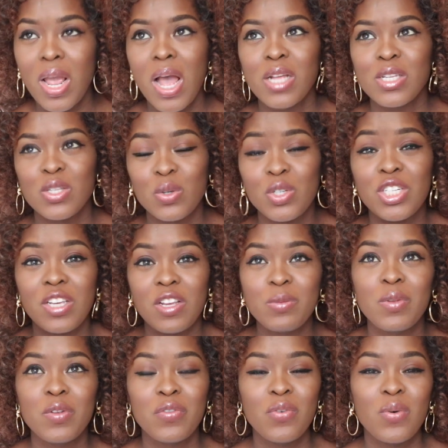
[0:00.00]
So she gives me
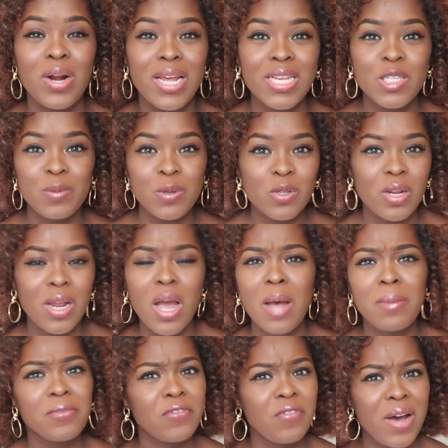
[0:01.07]
the phone, and I speak to her. Like,
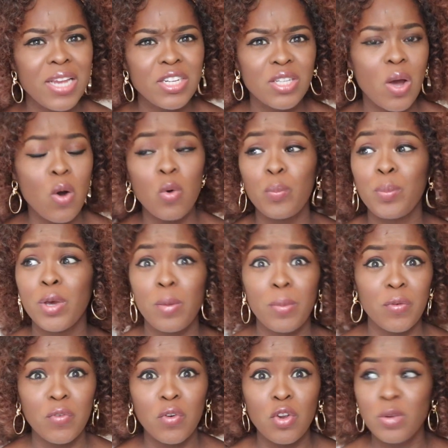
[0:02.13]
I'm fine. She's like, oh, pick up
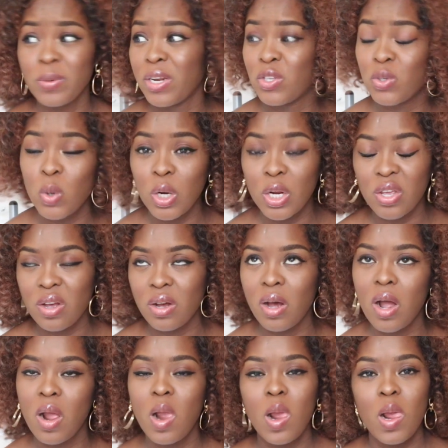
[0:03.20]
your phone. Your one is calling you.
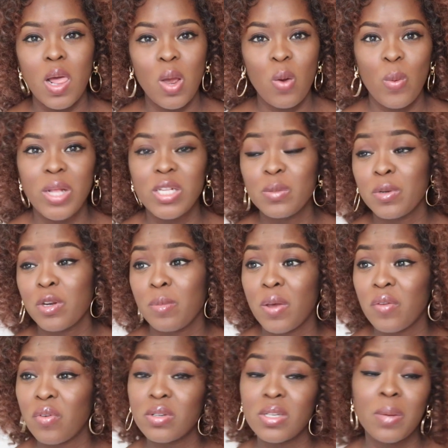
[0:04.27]
I went and speak to my
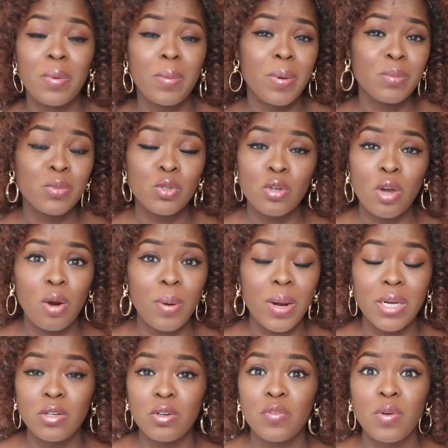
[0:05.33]
phone. I was like, babe, I'm sorry. I
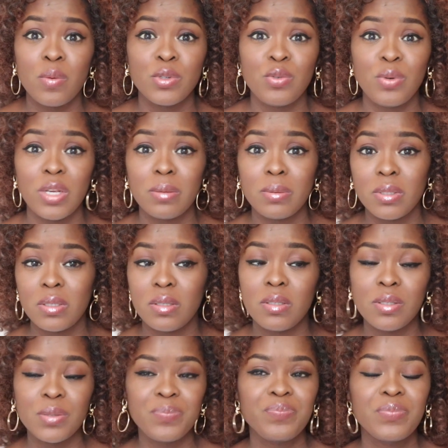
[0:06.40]
didn't know the phone was
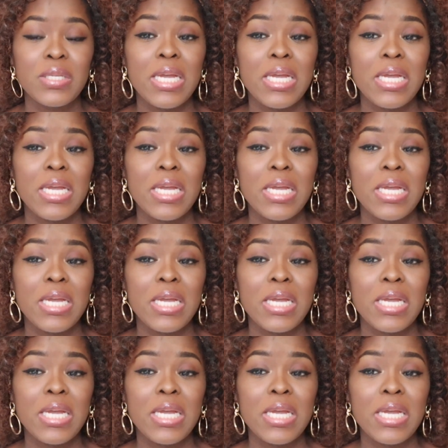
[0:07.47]
ringing.